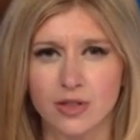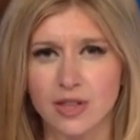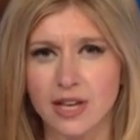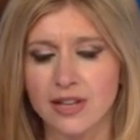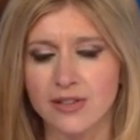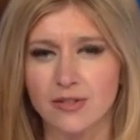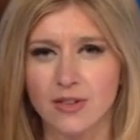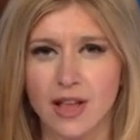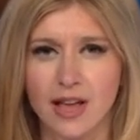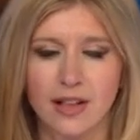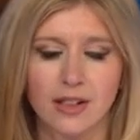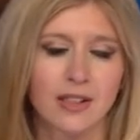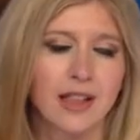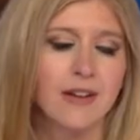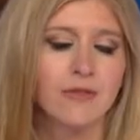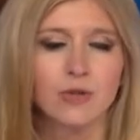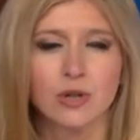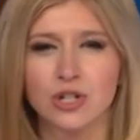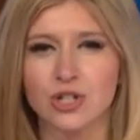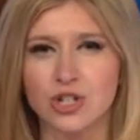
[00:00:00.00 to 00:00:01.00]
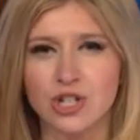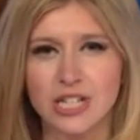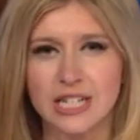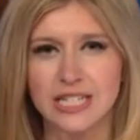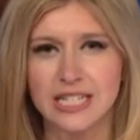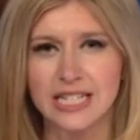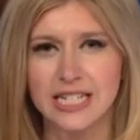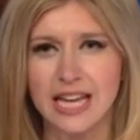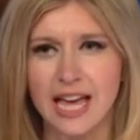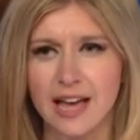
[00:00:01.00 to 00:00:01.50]
to things like
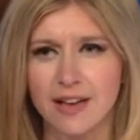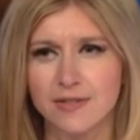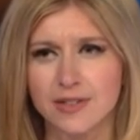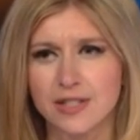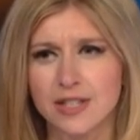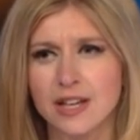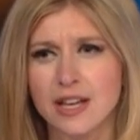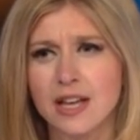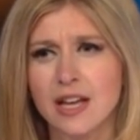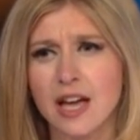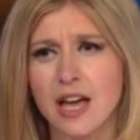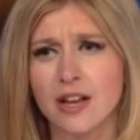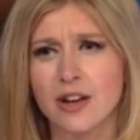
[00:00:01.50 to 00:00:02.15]
leveraged ETFs